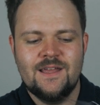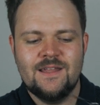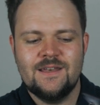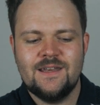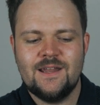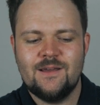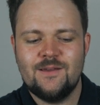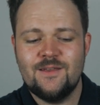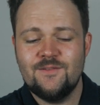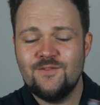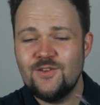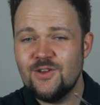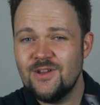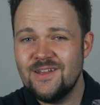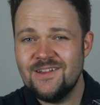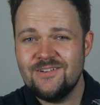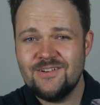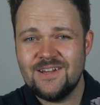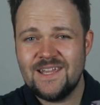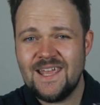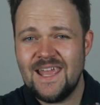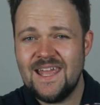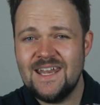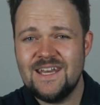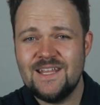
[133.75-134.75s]
Now, if you're
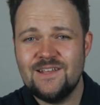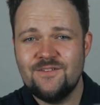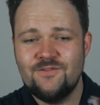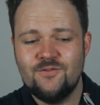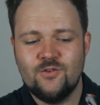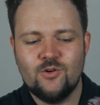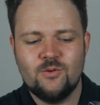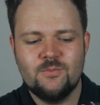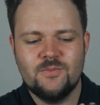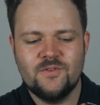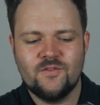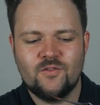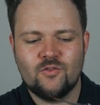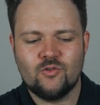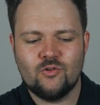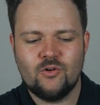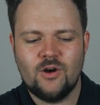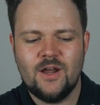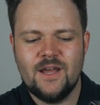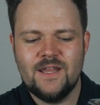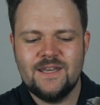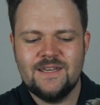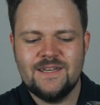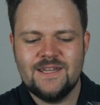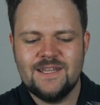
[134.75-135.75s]
hearing any form of
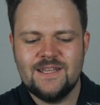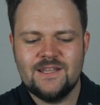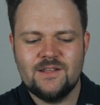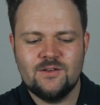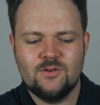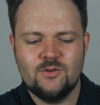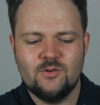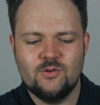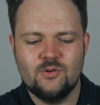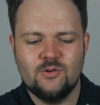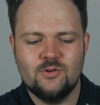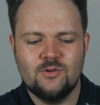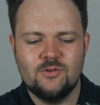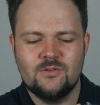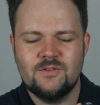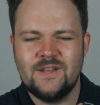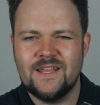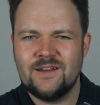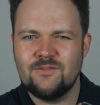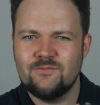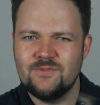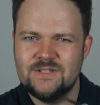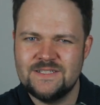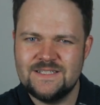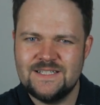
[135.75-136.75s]
grinding or
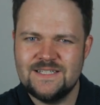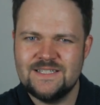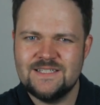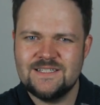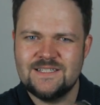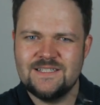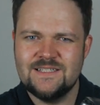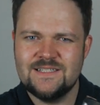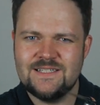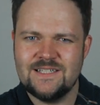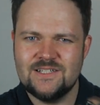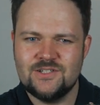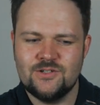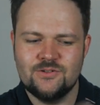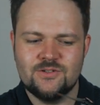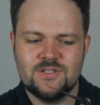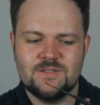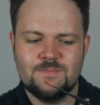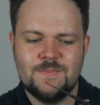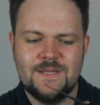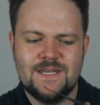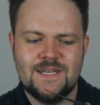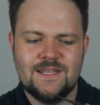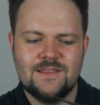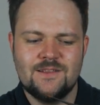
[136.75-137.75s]
like resistance as you're
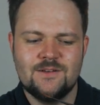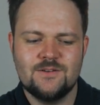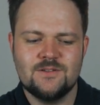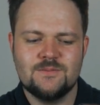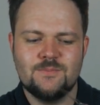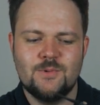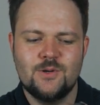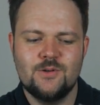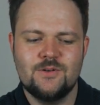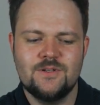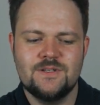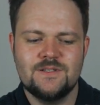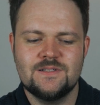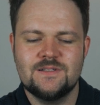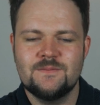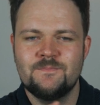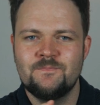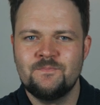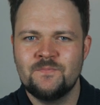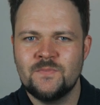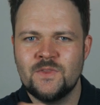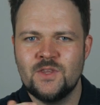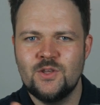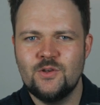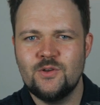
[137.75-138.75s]
spinning those motors,
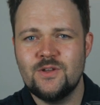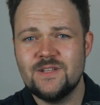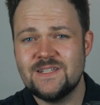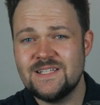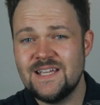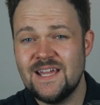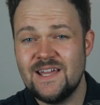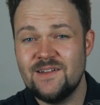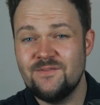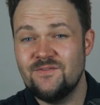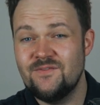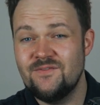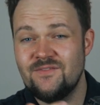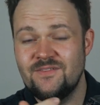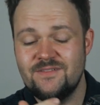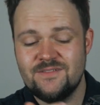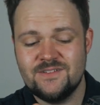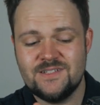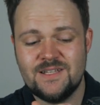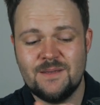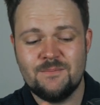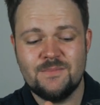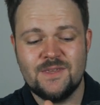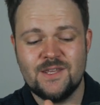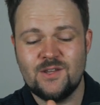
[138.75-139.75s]
you could have
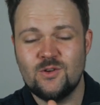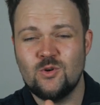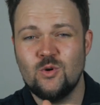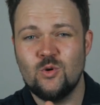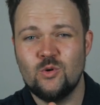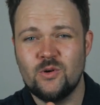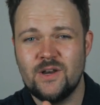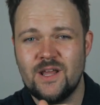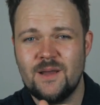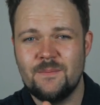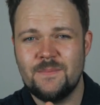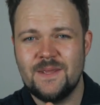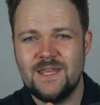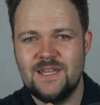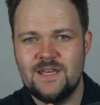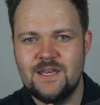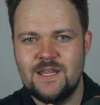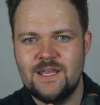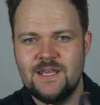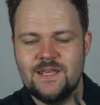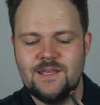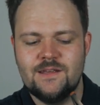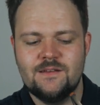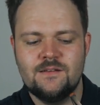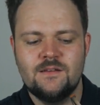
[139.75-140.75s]
something caught up in
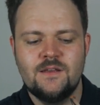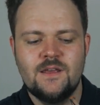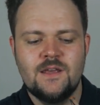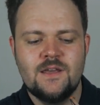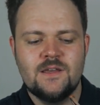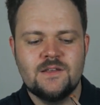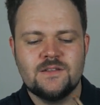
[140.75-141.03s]
here.